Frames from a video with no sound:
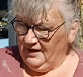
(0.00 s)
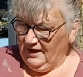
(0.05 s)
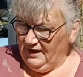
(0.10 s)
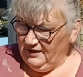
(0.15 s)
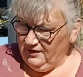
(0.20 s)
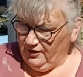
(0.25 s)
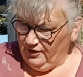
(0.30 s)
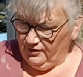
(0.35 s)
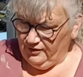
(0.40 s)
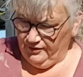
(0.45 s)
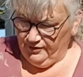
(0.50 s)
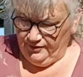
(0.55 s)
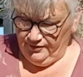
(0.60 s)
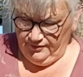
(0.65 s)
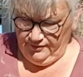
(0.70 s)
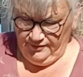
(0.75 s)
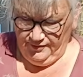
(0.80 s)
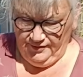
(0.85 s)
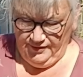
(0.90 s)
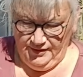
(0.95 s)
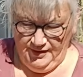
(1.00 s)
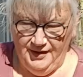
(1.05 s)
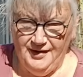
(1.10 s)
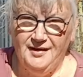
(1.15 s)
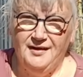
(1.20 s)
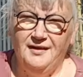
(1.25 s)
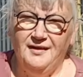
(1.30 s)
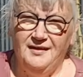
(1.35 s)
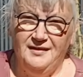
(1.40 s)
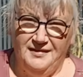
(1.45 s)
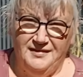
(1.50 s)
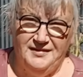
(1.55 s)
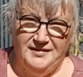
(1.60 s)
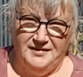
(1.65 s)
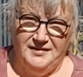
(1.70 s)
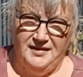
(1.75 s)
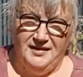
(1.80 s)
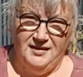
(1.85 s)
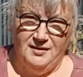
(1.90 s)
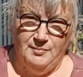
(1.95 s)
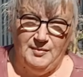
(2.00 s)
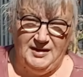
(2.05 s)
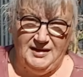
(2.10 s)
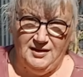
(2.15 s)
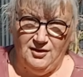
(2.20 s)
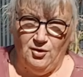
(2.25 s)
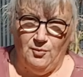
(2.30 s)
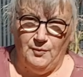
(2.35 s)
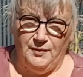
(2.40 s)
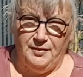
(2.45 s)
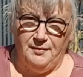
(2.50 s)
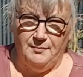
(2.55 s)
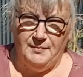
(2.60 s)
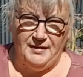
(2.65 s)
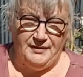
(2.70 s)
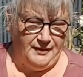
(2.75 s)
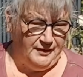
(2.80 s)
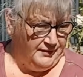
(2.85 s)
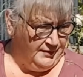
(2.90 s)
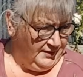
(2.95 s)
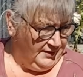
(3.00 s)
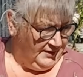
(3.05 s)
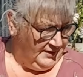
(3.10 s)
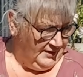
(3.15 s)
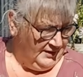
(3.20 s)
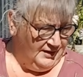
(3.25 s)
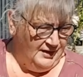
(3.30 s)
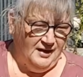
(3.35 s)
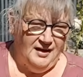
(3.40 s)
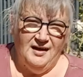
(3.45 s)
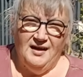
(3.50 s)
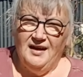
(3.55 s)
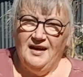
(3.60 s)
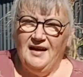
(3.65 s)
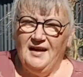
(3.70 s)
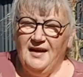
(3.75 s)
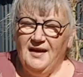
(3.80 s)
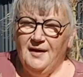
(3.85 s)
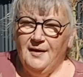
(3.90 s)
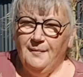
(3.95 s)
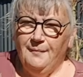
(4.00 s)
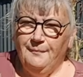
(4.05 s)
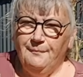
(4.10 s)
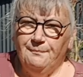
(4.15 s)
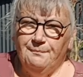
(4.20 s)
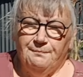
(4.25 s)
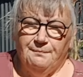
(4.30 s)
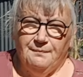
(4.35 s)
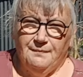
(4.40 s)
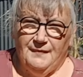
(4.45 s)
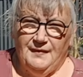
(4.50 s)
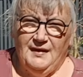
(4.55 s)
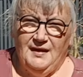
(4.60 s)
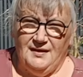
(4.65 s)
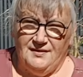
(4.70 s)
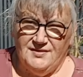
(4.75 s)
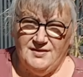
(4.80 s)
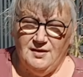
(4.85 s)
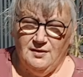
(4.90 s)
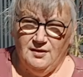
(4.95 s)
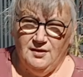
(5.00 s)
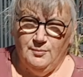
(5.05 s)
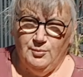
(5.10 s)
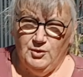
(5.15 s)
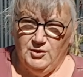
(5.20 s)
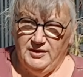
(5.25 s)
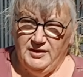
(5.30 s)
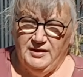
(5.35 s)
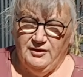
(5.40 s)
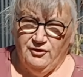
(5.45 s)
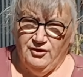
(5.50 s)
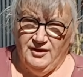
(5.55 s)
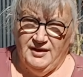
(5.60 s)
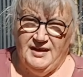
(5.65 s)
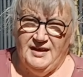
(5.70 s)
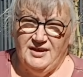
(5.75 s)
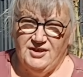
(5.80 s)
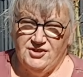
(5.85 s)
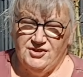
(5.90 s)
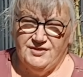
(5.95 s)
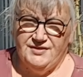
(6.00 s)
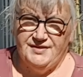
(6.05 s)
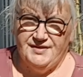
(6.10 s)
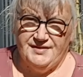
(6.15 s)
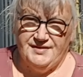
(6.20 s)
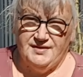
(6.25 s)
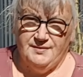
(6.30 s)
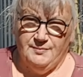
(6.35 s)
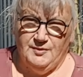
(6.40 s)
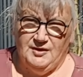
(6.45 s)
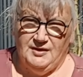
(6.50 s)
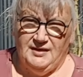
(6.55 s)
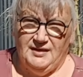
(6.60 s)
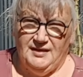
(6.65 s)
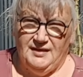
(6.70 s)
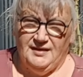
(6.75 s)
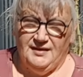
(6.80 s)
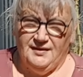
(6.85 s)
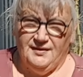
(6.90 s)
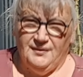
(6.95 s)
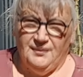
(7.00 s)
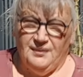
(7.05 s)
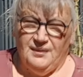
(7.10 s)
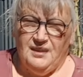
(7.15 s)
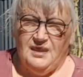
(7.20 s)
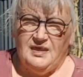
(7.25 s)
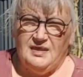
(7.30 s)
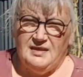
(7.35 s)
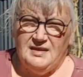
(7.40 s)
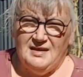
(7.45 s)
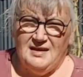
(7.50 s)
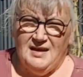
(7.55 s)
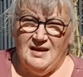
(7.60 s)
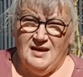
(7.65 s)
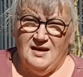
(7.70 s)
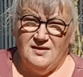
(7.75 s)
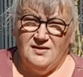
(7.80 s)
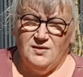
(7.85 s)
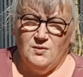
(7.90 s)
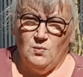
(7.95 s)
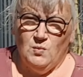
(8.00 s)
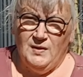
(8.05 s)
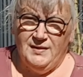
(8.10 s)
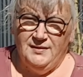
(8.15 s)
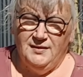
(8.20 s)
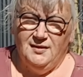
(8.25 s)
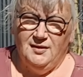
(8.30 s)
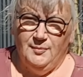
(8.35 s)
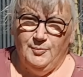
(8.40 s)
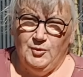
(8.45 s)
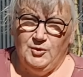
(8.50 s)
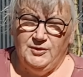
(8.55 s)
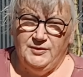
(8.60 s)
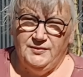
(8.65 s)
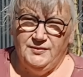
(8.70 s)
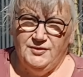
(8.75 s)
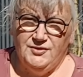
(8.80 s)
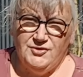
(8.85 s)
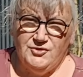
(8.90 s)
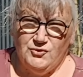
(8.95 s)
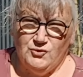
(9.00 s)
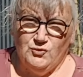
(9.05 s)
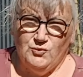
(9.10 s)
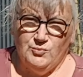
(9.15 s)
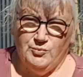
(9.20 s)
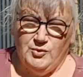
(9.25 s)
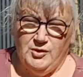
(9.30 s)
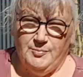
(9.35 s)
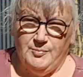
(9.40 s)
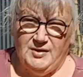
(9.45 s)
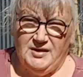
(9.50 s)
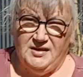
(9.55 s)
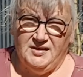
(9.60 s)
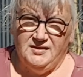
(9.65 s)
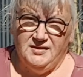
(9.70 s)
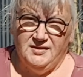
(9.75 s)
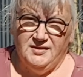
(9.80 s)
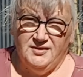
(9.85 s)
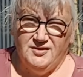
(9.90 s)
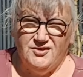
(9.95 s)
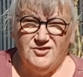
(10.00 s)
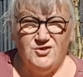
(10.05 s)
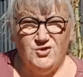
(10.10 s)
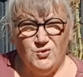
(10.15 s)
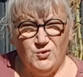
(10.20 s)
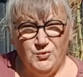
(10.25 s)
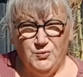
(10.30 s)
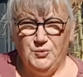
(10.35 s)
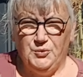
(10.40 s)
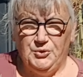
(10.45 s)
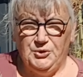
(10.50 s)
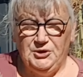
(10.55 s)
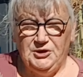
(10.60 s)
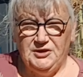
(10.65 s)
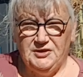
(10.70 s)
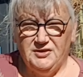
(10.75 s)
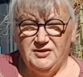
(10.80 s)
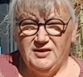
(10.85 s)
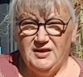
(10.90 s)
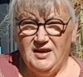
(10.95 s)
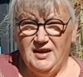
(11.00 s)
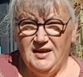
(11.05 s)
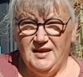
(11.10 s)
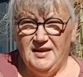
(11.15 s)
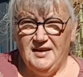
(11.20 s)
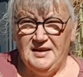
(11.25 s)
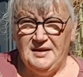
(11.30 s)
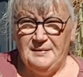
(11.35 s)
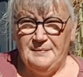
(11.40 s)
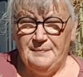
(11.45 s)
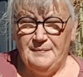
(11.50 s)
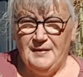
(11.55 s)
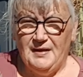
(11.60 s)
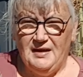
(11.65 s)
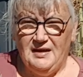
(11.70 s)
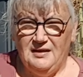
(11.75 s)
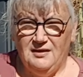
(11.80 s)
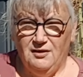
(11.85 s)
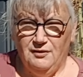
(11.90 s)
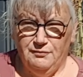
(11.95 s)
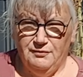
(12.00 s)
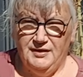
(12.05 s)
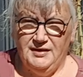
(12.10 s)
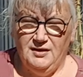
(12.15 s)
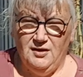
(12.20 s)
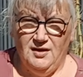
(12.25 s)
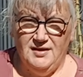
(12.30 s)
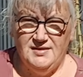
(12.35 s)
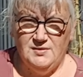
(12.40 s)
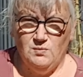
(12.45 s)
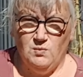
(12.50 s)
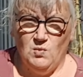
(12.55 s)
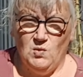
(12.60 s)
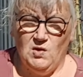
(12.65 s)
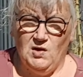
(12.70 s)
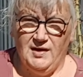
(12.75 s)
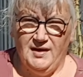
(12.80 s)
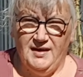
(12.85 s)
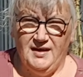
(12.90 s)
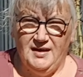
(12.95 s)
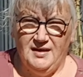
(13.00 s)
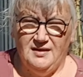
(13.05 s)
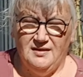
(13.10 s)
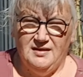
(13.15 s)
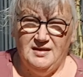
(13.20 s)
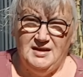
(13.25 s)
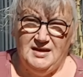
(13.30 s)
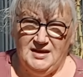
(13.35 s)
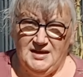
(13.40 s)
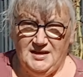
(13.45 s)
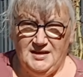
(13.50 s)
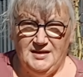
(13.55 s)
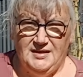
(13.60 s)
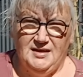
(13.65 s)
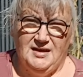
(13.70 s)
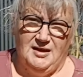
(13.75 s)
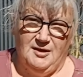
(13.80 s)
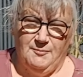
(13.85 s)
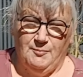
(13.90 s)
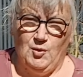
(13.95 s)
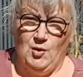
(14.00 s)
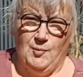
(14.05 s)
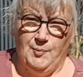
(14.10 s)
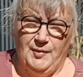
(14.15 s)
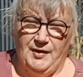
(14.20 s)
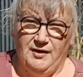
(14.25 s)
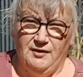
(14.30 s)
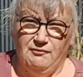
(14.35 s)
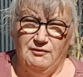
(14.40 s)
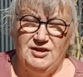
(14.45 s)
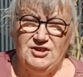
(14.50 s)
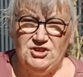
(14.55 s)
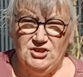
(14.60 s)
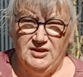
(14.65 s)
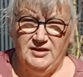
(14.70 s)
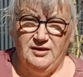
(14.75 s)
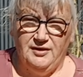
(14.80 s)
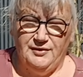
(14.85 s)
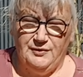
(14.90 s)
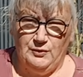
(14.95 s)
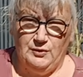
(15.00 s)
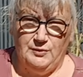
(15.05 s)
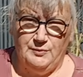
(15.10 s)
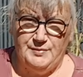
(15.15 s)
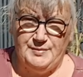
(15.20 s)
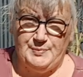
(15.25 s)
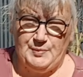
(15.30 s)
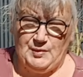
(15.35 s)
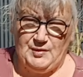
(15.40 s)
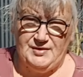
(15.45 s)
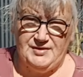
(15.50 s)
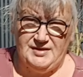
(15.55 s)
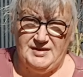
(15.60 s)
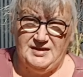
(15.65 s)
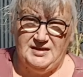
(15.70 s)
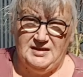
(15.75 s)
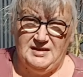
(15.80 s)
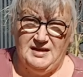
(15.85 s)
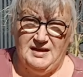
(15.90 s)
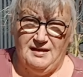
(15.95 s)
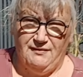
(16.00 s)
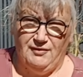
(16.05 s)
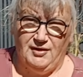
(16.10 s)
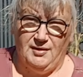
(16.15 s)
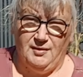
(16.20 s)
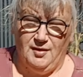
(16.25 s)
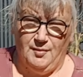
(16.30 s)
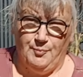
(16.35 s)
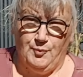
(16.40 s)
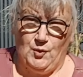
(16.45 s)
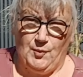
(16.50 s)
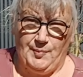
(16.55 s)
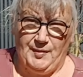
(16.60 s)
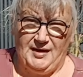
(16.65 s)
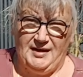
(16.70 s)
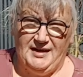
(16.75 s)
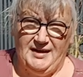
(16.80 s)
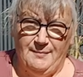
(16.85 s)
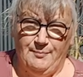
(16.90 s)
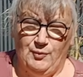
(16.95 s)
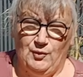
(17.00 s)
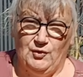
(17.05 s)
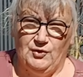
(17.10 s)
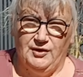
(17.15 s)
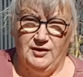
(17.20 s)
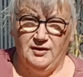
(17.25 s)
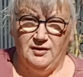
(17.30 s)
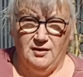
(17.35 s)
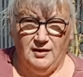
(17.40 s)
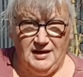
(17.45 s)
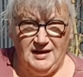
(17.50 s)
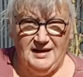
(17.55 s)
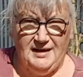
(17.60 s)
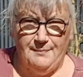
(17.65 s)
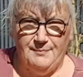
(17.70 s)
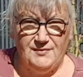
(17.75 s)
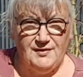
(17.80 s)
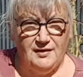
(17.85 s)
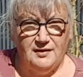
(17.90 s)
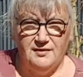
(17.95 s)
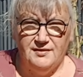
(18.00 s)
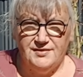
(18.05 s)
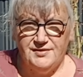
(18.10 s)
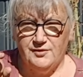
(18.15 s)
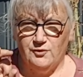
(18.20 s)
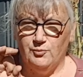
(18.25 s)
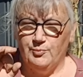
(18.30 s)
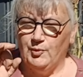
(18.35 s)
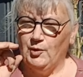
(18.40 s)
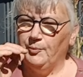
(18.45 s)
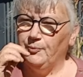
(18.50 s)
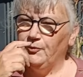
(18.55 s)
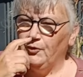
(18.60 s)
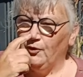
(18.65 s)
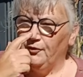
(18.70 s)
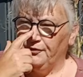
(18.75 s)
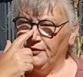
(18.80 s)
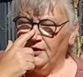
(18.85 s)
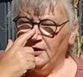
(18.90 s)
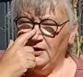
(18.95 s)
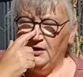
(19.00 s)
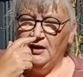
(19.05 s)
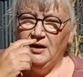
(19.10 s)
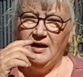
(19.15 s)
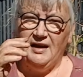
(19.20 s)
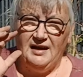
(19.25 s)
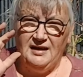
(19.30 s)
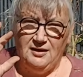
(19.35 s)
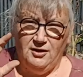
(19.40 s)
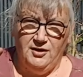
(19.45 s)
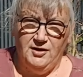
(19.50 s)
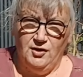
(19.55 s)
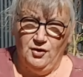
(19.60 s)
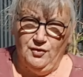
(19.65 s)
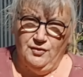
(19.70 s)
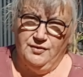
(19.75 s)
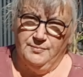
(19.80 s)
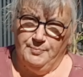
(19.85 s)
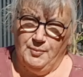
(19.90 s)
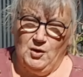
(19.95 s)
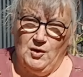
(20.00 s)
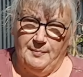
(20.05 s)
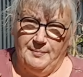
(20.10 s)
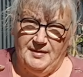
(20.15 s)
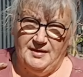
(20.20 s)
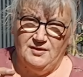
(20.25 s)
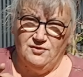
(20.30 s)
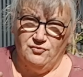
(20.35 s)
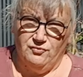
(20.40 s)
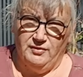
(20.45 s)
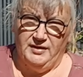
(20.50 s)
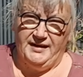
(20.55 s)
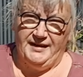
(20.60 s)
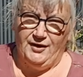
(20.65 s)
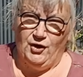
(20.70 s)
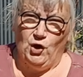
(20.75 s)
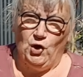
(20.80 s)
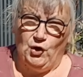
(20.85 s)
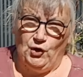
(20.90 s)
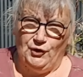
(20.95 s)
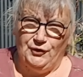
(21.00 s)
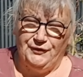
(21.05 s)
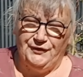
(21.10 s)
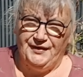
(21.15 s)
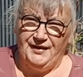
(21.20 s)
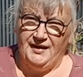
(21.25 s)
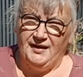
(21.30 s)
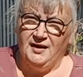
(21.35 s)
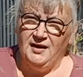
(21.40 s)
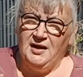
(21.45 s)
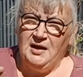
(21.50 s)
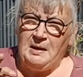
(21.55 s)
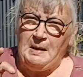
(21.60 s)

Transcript: Hello, Lou. He's just telling me, get on with it, mother. So I'm going to put an irrigation system in here. Now, the one that I put in the strawberry bed sort of worked, and I've realised why the end kept popping. Originally, I thought it was because I didn't have a proper clamp on it. I clamped it and it still popped off. And I know the pipe gets really hot there.